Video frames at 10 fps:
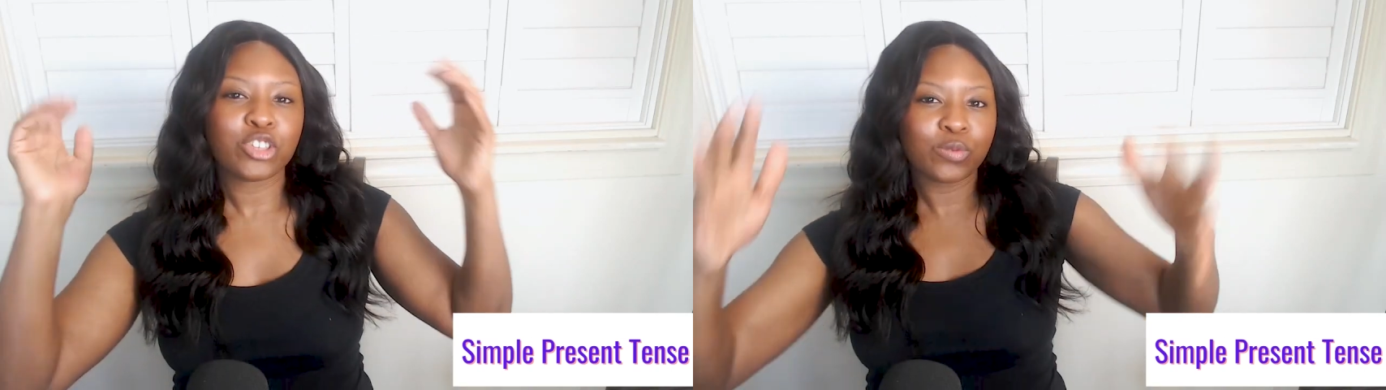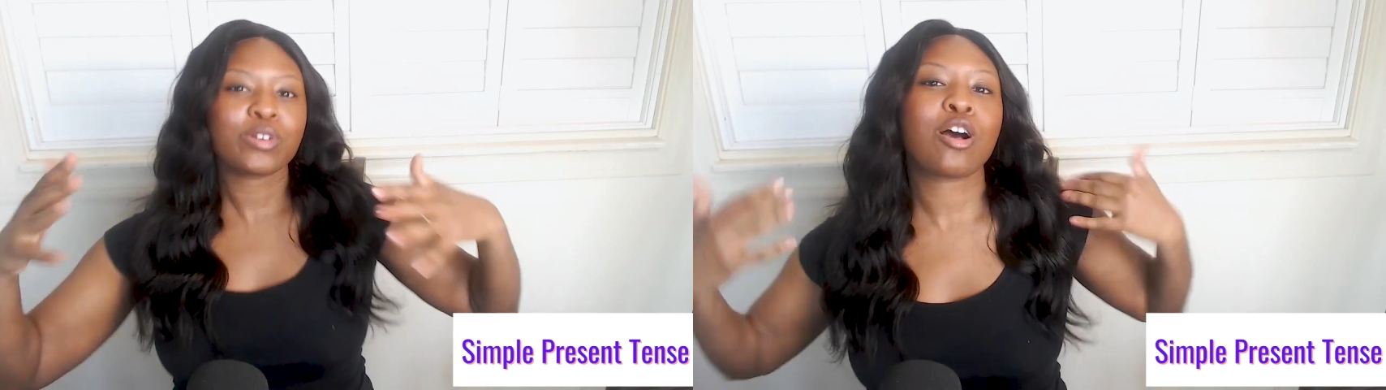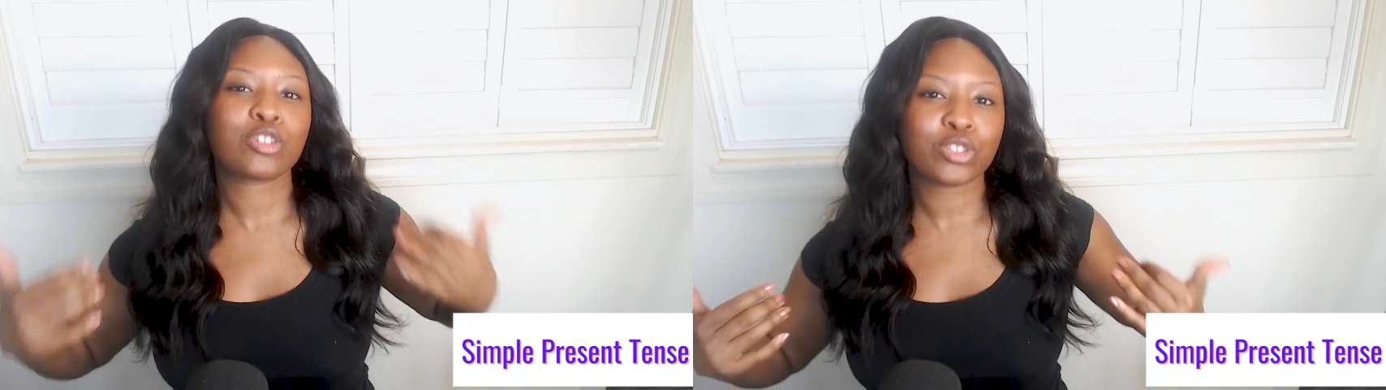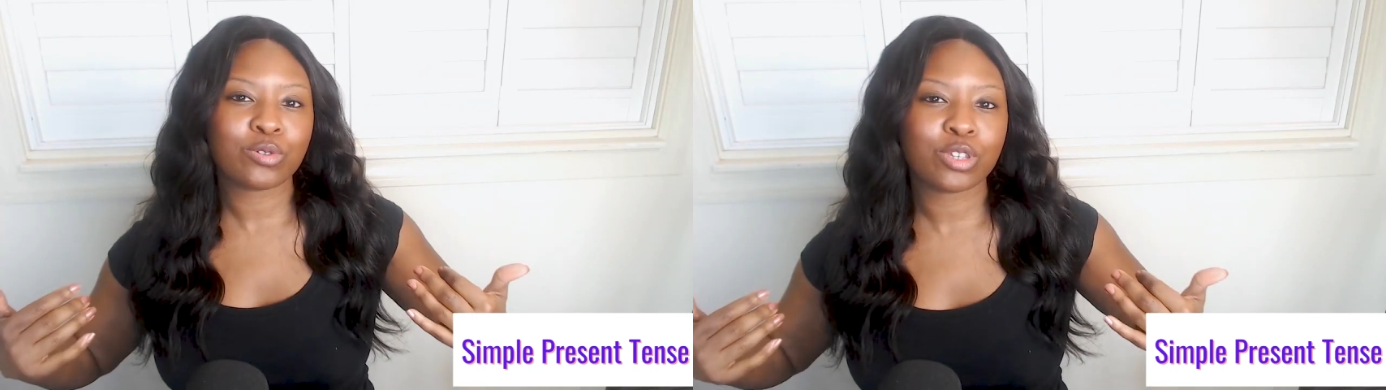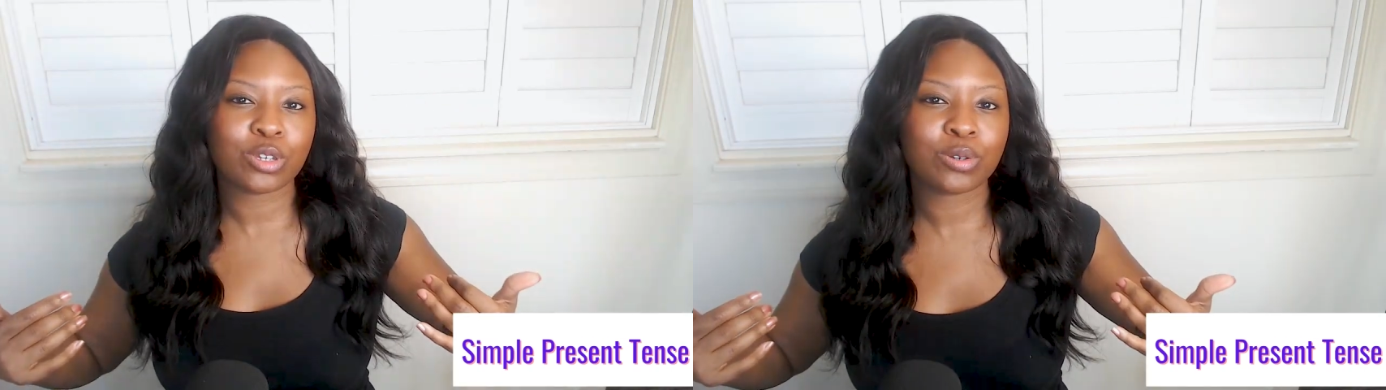would also
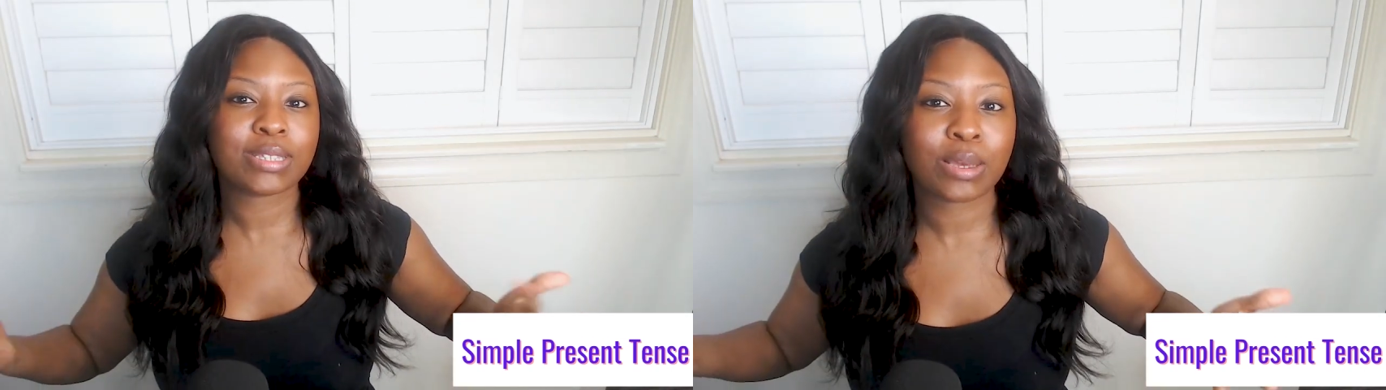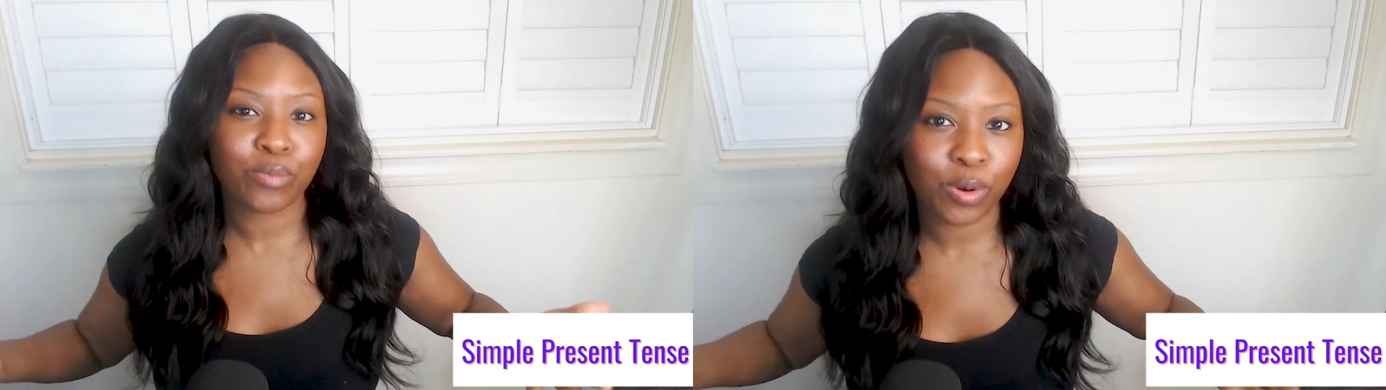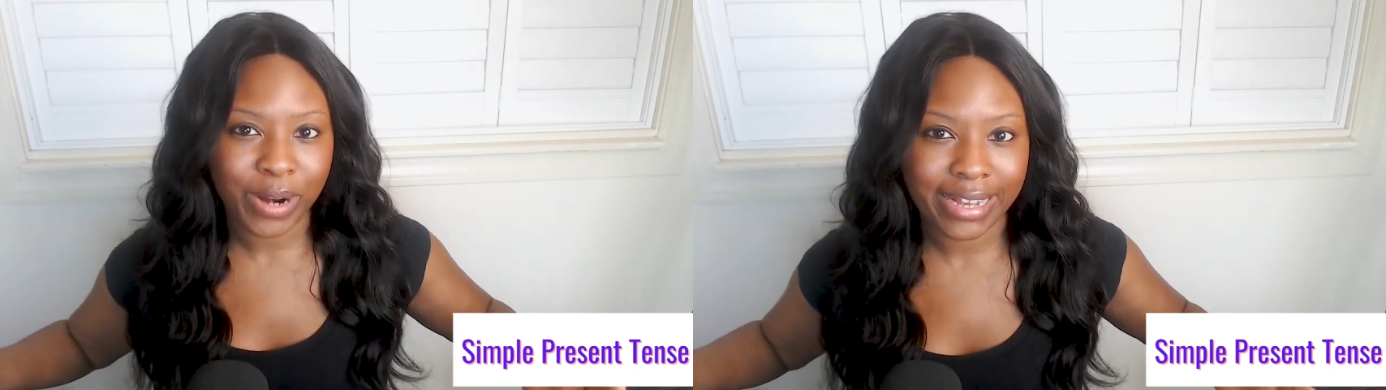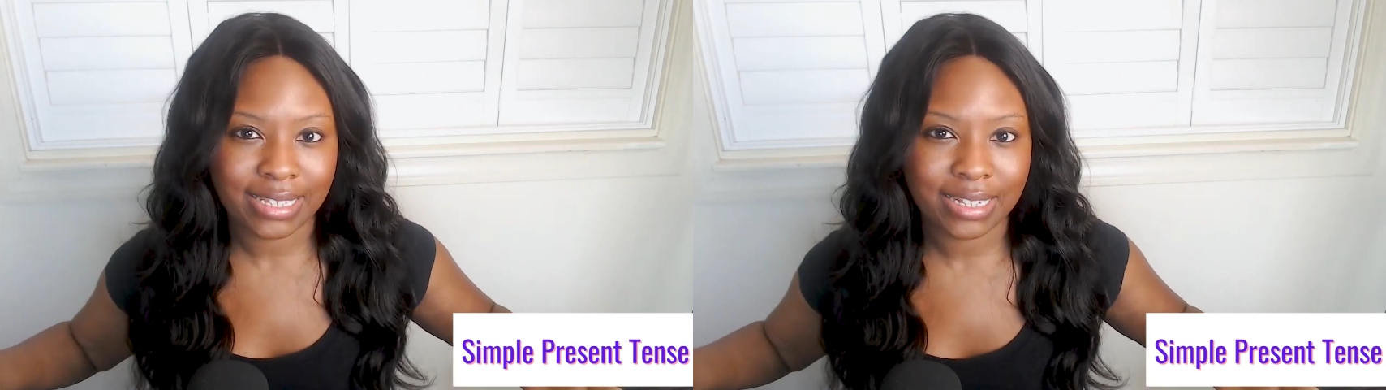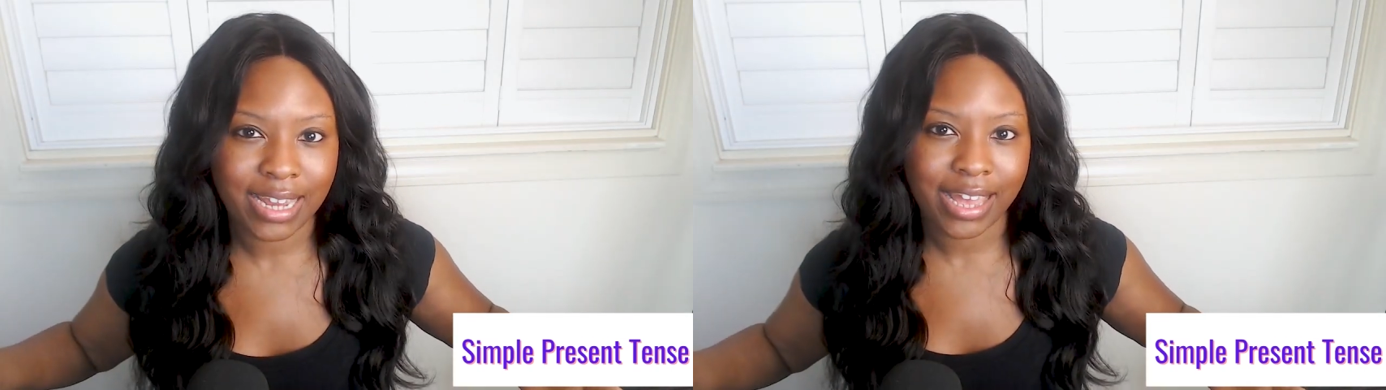use simple
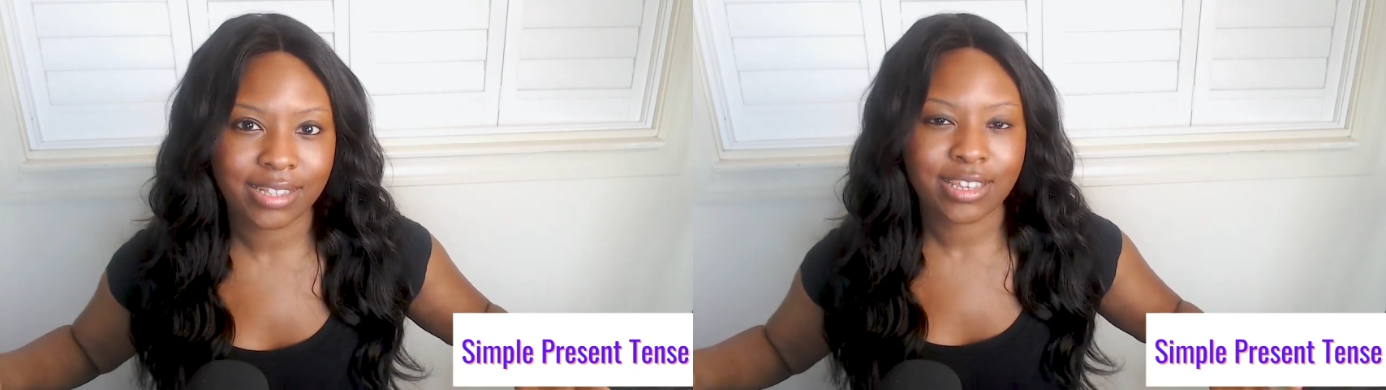present tense.